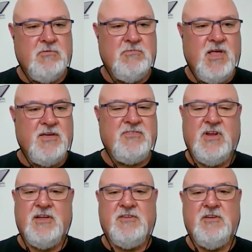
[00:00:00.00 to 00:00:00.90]
less than
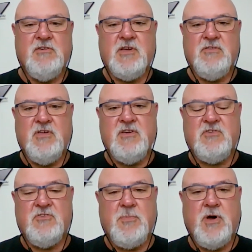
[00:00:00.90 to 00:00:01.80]
ideal
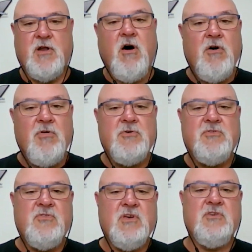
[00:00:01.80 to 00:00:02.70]
conditions, but all those
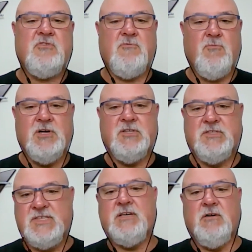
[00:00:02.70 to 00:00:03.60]
things are real
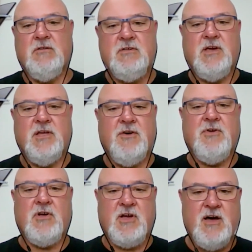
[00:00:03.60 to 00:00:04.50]
deal. They're
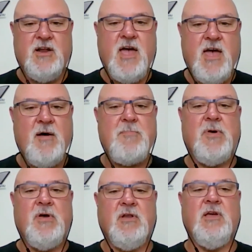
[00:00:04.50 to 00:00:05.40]
going to
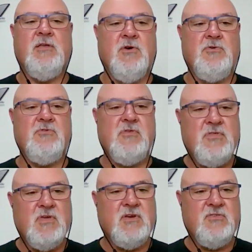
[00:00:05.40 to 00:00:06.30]
happen. And those are the
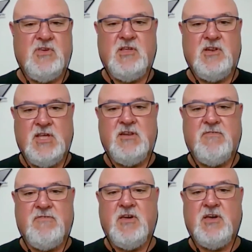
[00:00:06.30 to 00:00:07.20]
things that you need to
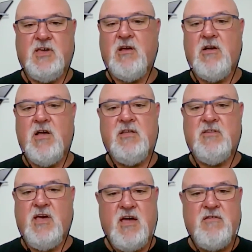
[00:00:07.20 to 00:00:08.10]
figure
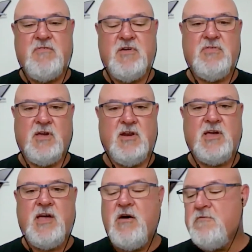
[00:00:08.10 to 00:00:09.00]
into everything and
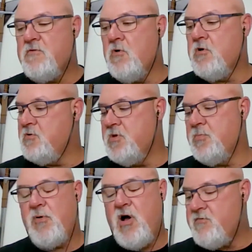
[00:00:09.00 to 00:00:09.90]
account for to be
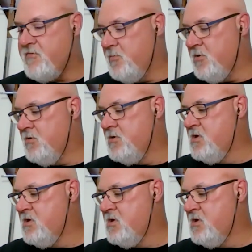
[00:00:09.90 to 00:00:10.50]
profitable.